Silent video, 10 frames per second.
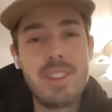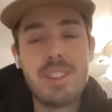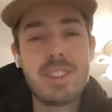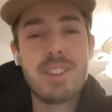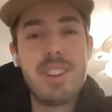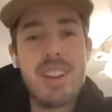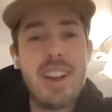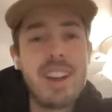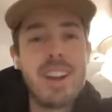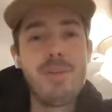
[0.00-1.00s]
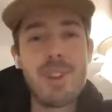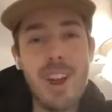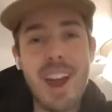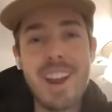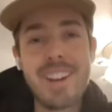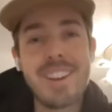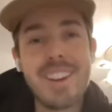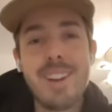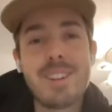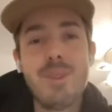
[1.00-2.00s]
and just, I can't figure out how to
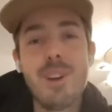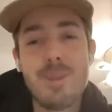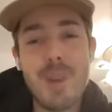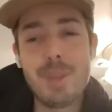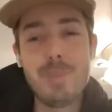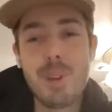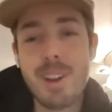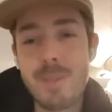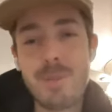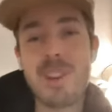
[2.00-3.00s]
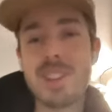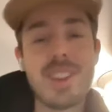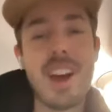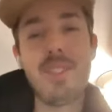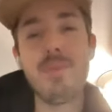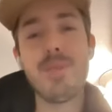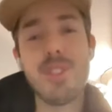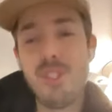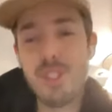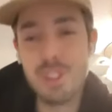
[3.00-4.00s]
get it to work on my computer. Whereas now
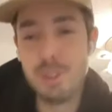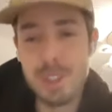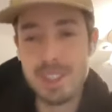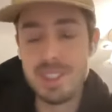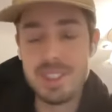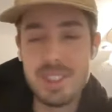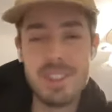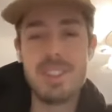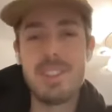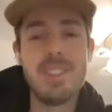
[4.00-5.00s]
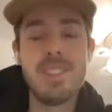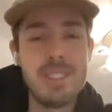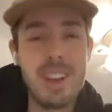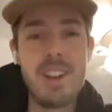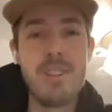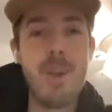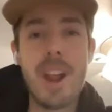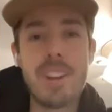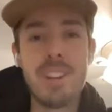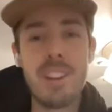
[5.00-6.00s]
YouTube is, is
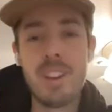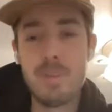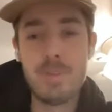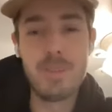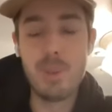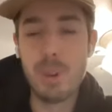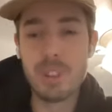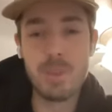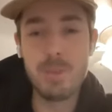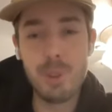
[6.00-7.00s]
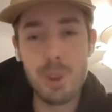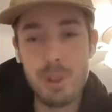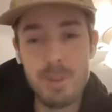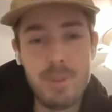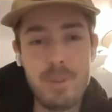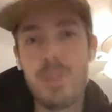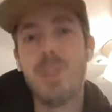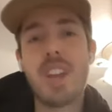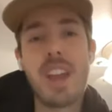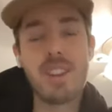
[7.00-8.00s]
underratedly awesome for,
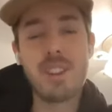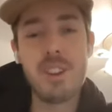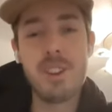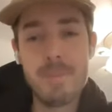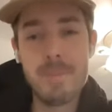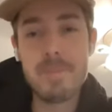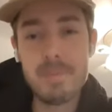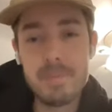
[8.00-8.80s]
for learning how to code.